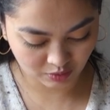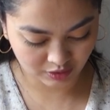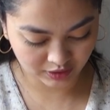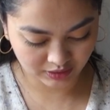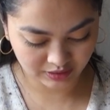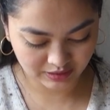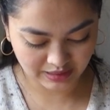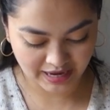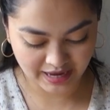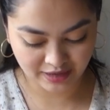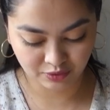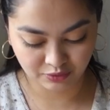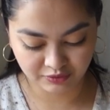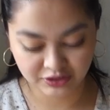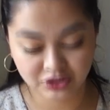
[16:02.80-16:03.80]
what I
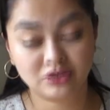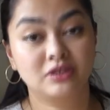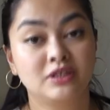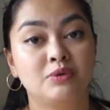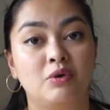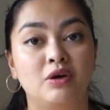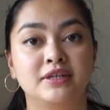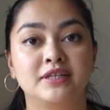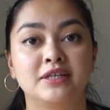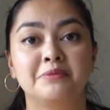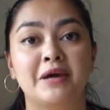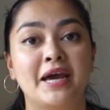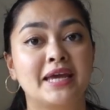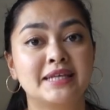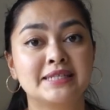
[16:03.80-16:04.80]
had originally wanted,
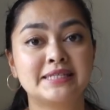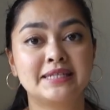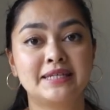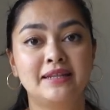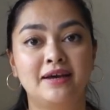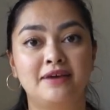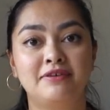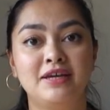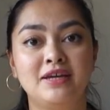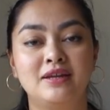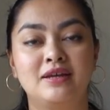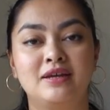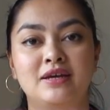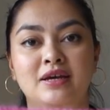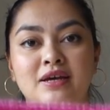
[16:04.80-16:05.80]
but I can still love it.
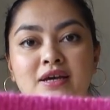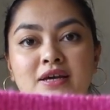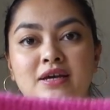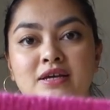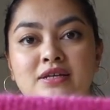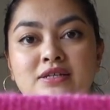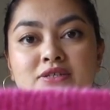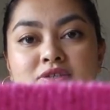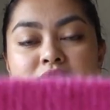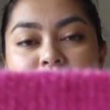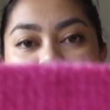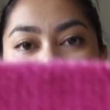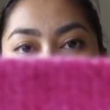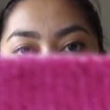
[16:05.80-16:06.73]
So this